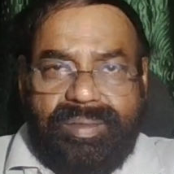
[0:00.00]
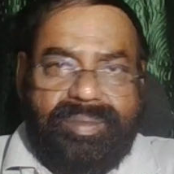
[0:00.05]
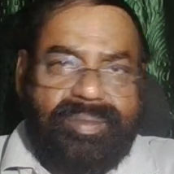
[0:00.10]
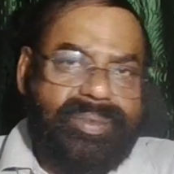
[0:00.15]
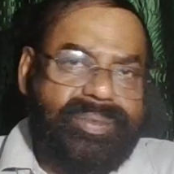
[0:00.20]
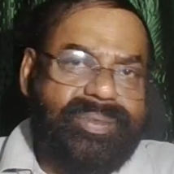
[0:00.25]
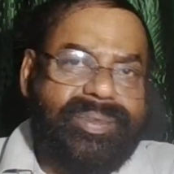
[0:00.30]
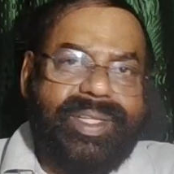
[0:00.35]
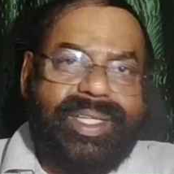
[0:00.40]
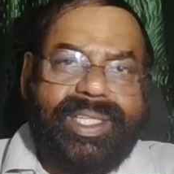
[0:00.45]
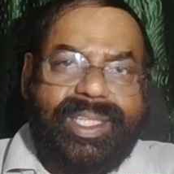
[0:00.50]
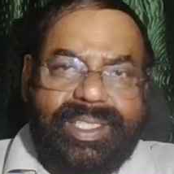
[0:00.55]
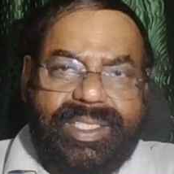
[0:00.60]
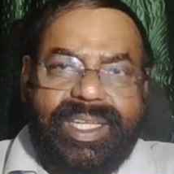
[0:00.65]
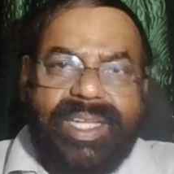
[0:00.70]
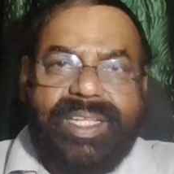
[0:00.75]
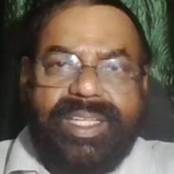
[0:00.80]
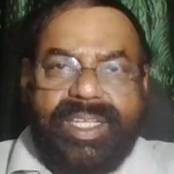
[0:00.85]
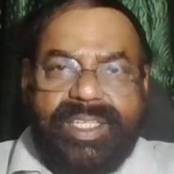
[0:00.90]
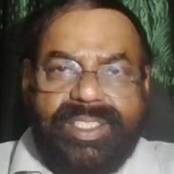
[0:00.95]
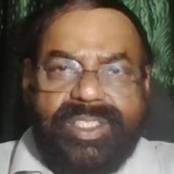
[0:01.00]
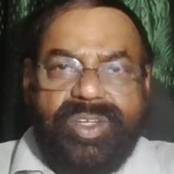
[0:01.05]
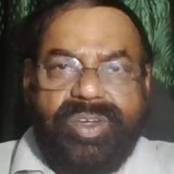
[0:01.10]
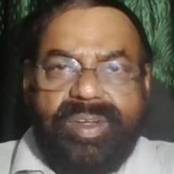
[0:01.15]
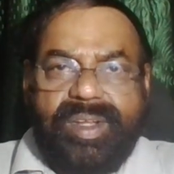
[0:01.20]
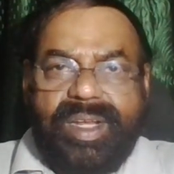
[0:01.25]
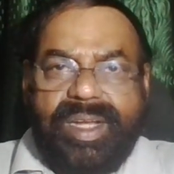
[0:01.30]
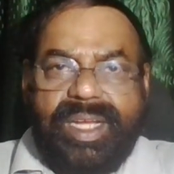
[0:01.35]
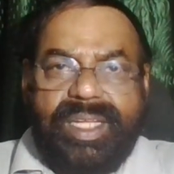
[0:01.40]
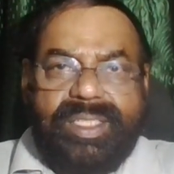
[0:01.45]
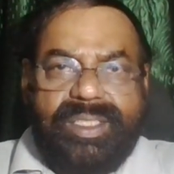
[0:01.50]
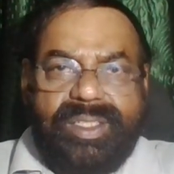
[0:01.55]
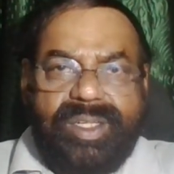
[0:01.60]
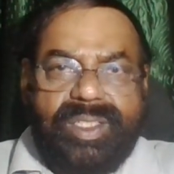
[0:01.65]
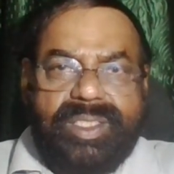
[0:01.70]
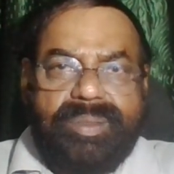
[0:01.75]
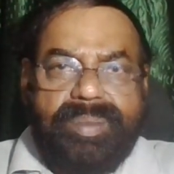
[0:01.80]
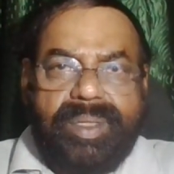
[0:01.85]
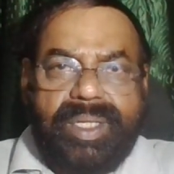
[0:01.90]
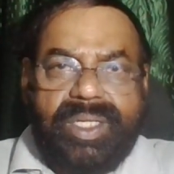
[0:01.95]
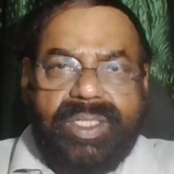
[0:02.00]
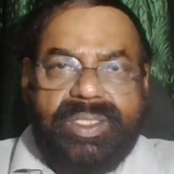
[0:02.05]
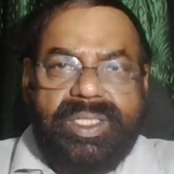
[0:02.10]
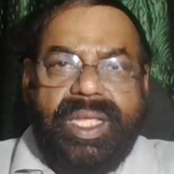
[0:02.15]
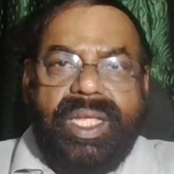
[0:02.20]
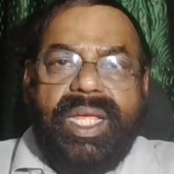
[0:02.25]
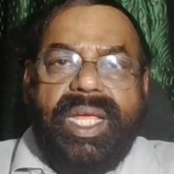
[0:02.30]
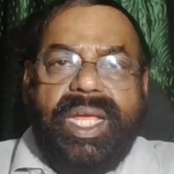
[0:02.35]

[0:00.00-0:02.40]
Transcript: These are the historical reasons, also because